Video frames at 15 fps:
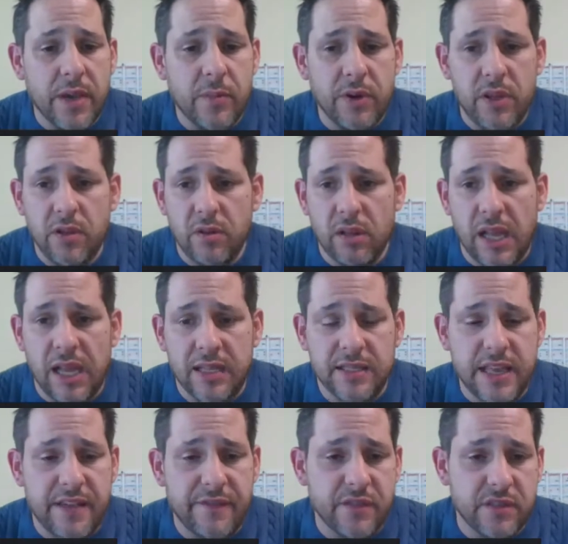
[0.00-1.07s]
to be able to
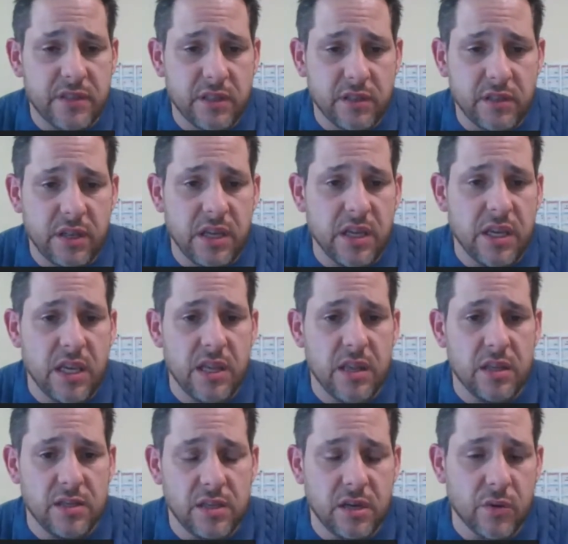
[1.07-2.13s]
utilize that facility again
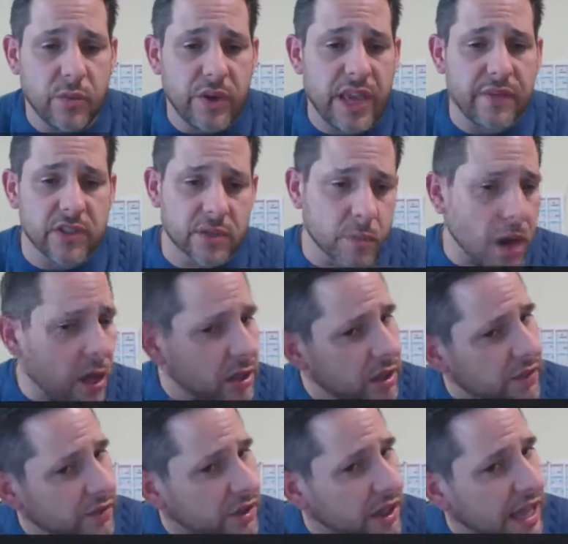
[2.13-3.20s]
this year. We have a small
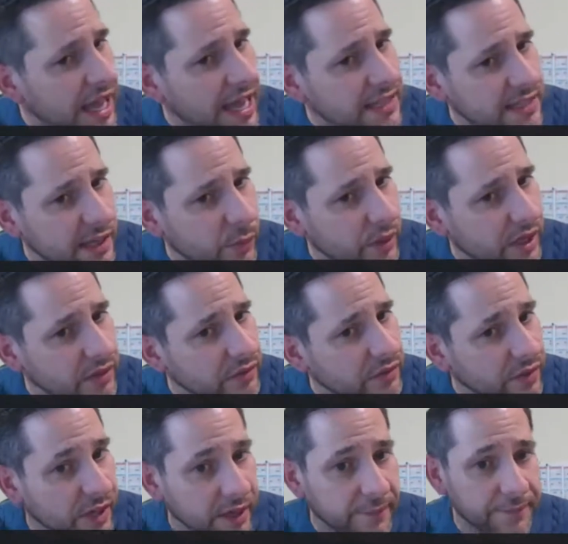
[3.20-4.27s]
enough class that we can
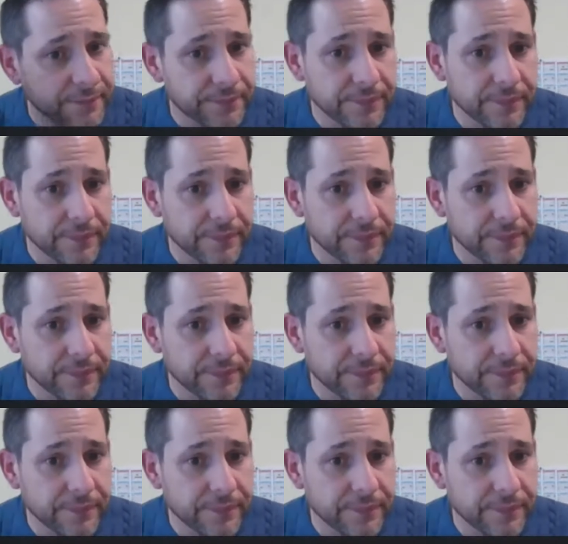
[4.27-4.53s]
fit.